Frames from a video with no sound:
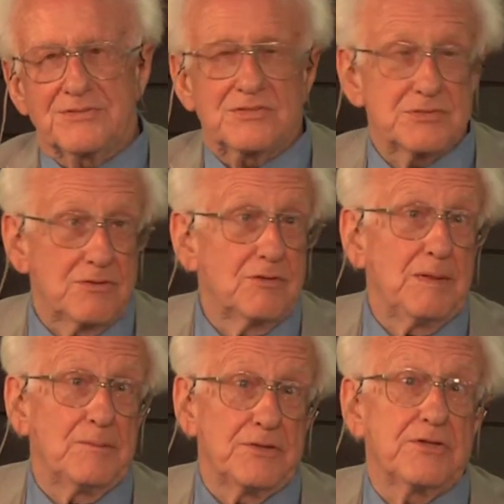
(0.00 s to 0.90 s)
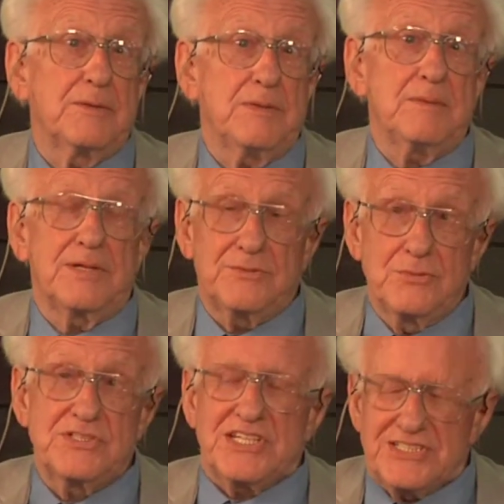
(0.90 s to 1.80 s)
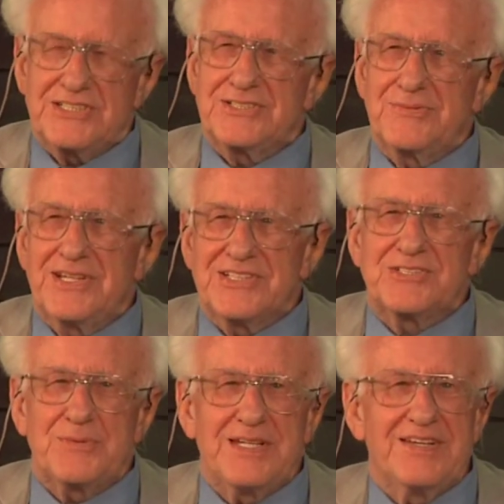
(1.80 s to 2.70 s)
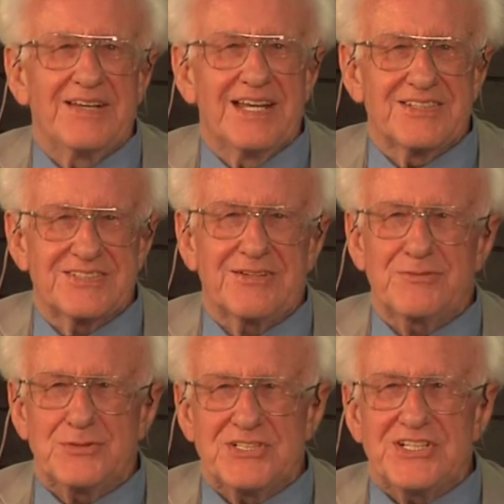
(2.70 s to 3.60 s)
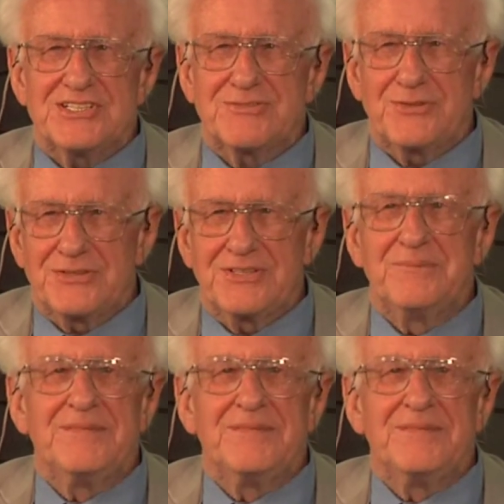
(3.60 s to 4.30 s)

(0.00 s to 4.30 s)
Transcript: this is only my mother and me, my two sisters were in Sweden as refugees for